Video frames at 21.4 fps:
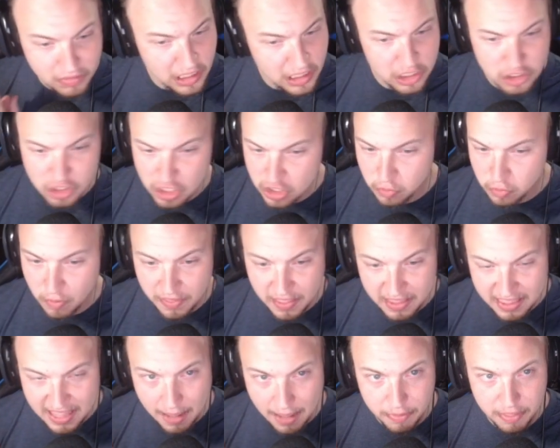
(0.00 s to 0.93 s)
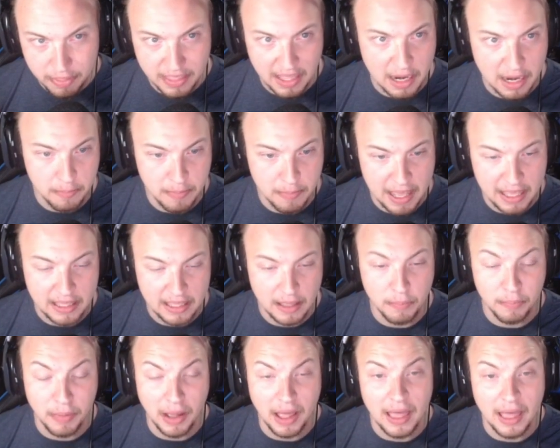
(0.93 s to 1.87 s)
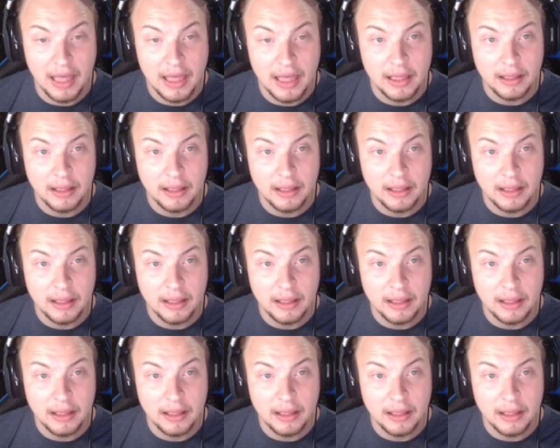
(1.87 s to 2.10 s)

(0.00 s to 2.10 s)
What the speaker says: just with the depth, didn't make it. But